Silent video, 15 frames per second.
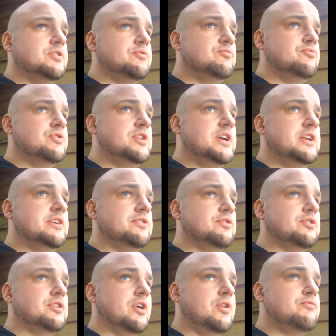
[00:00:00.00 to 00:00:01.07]
Really
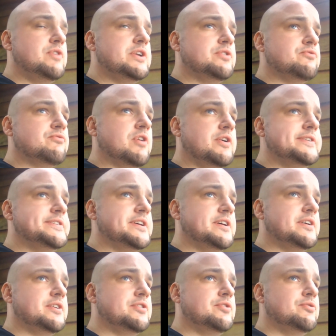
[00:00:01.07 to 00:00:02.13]
good guy, really good
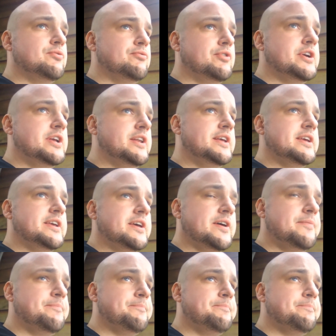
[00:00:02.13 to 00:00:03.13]
writer, really